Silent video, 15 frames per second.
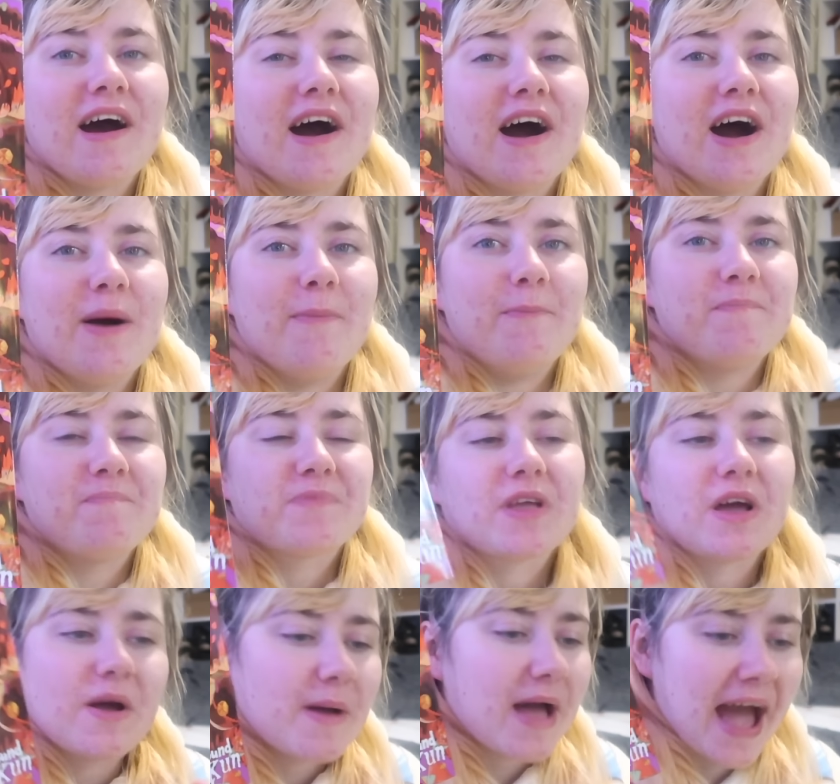Um,
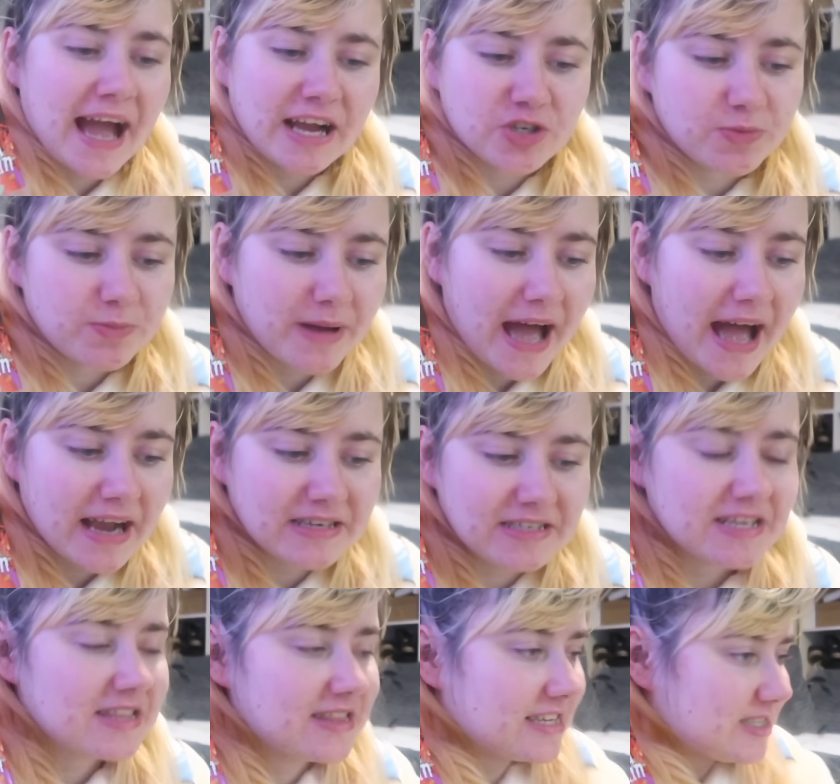action
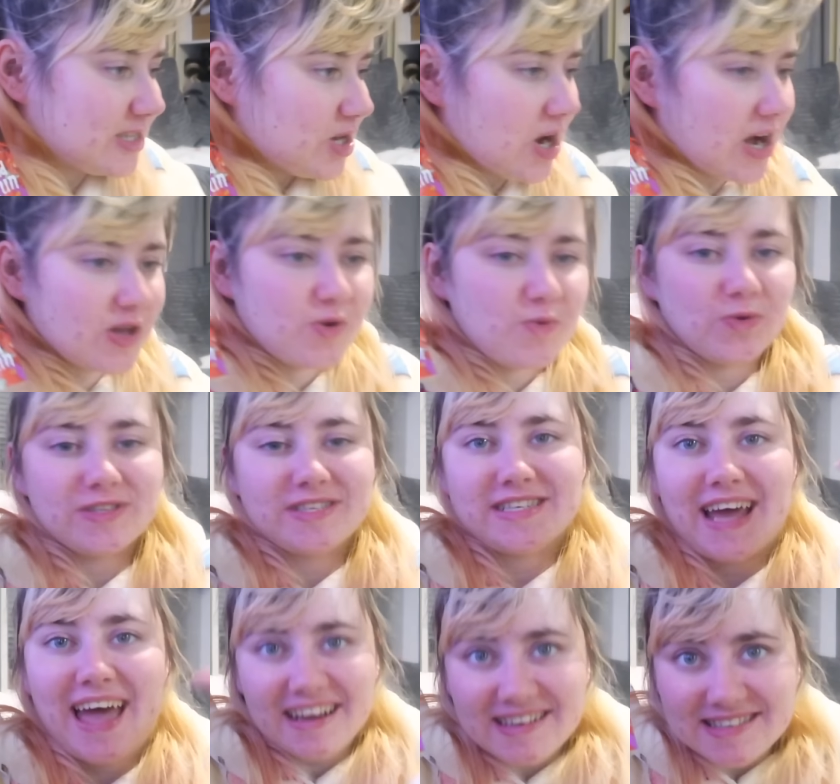packed. There's a guy who wants
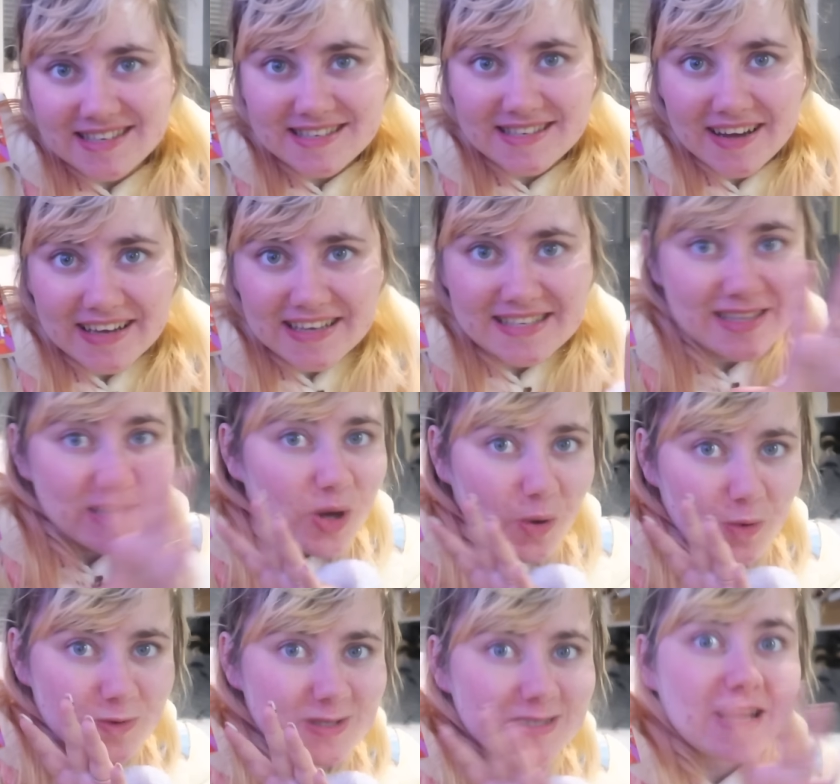exercise the
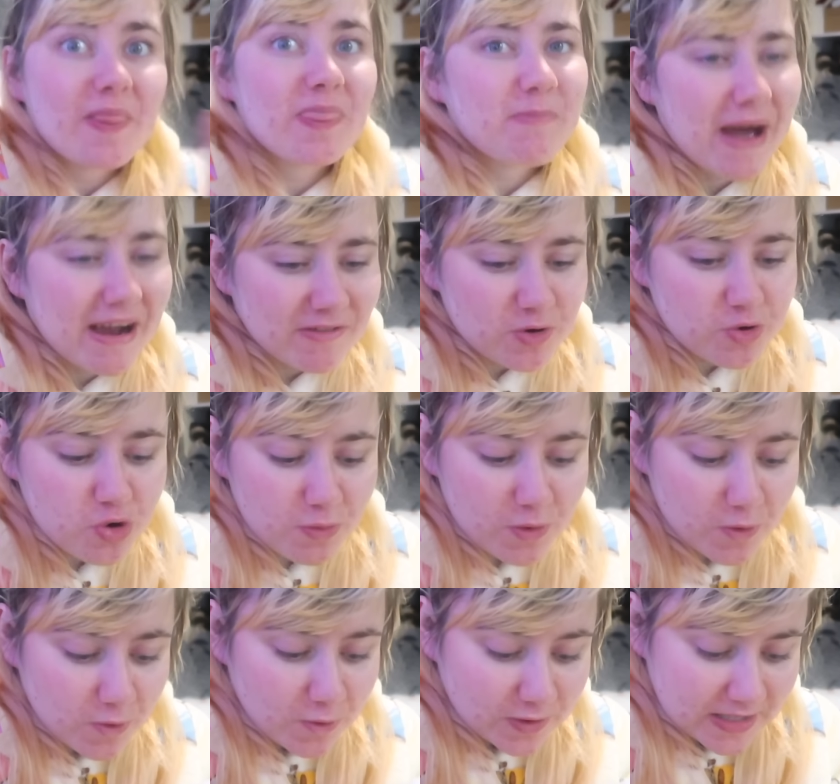ghost and the
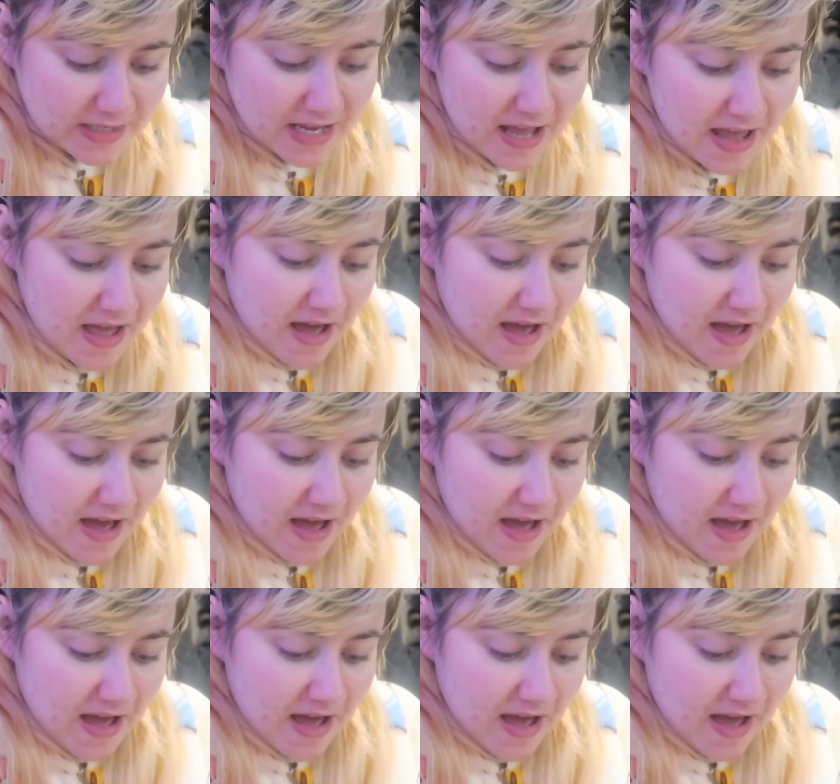paranormals.